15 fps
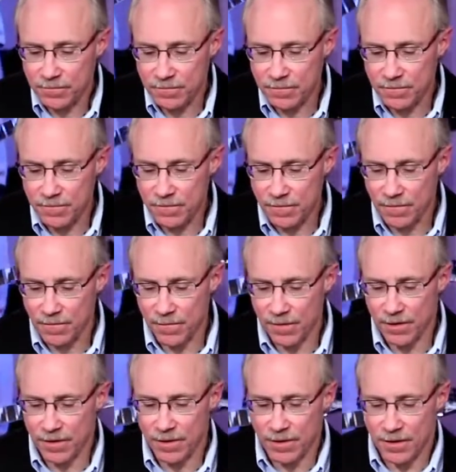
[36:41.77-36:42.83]

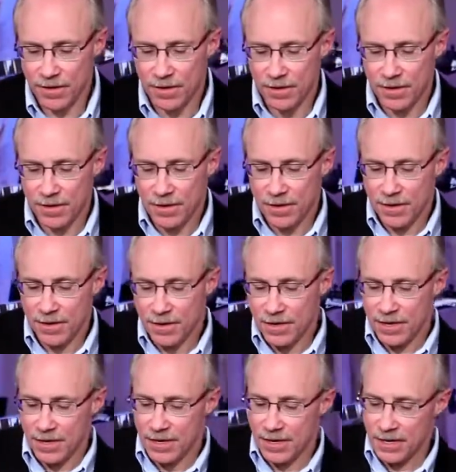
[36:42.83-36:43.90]

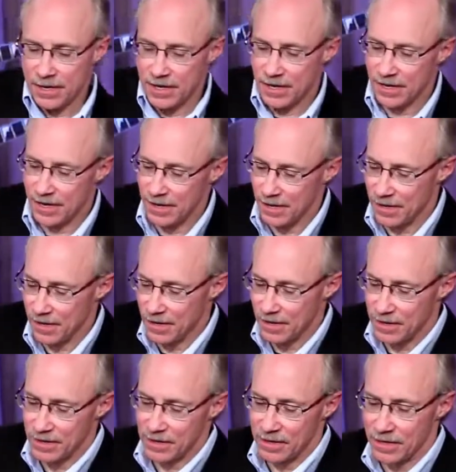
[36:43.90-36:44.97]

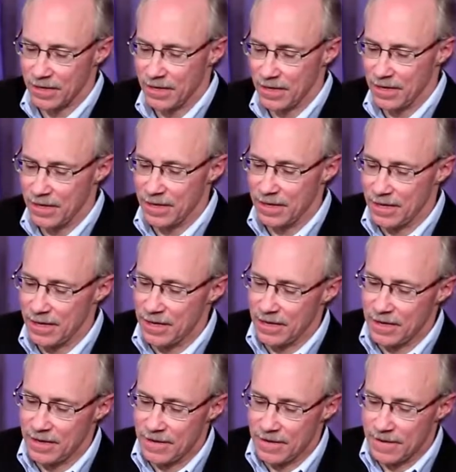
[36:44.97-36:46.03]

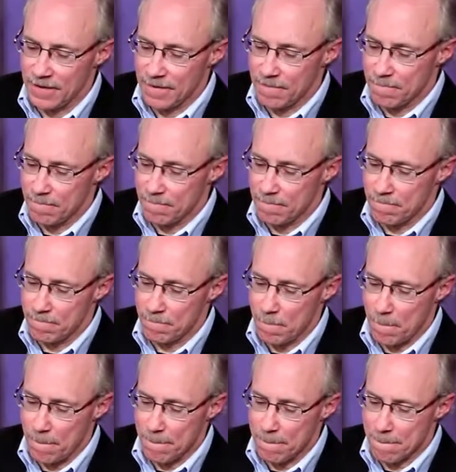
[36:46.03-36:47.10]

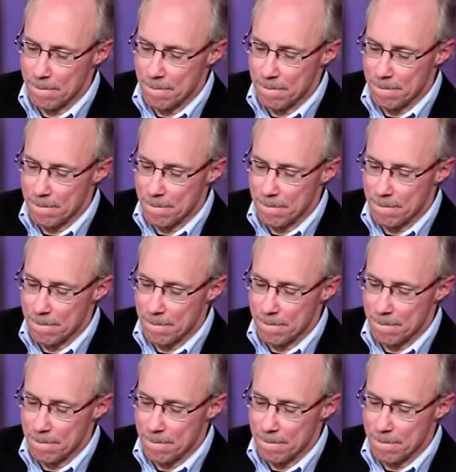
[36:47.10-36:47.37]
(no one is talking)